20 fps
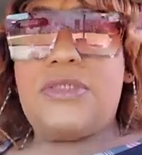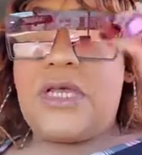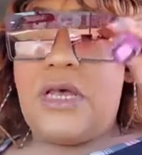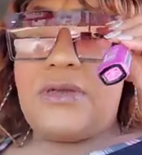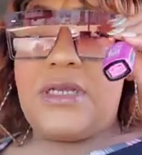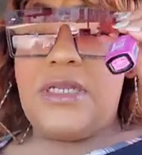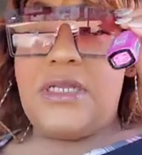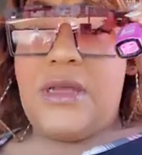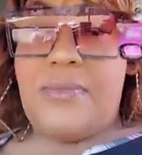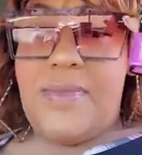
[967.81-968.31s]
I'll
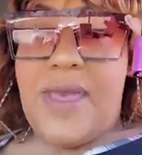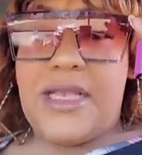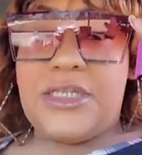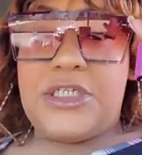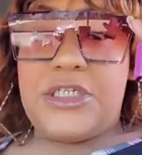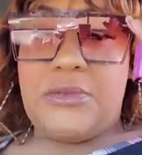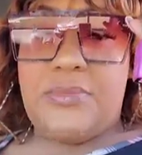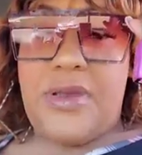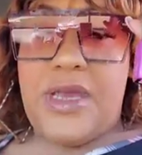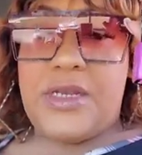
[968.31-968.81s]
get a
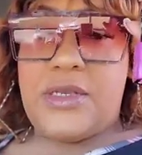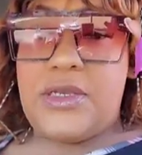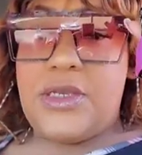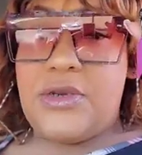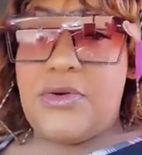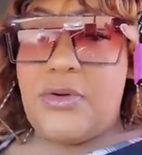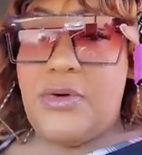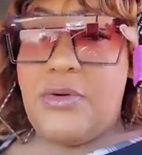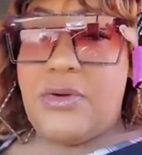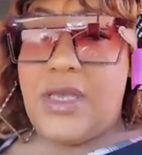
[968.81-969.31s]
matching
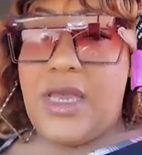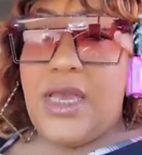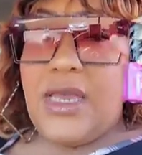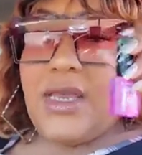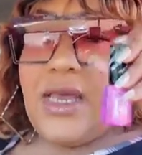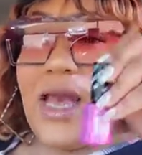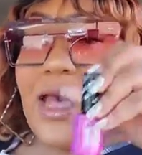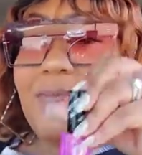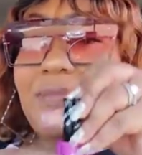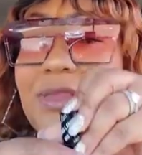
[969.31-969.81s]
pedicure,
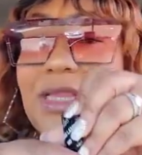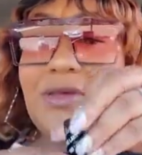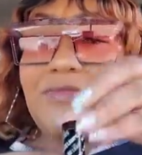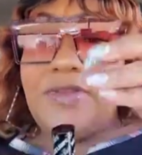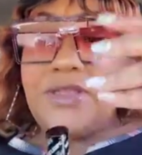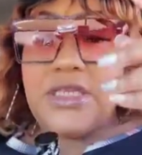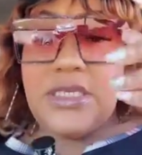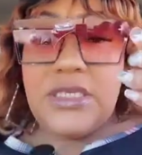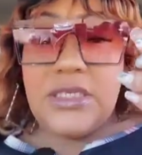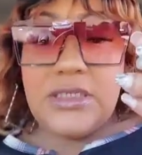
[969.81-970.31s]
okay? I'm
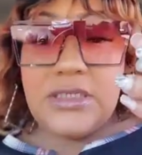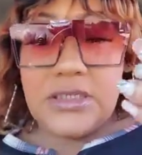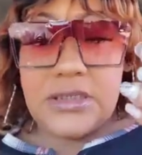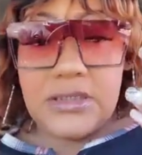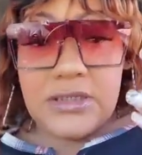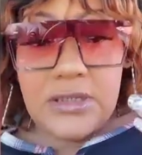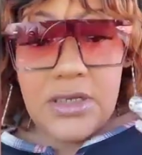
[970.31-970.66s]
loving these.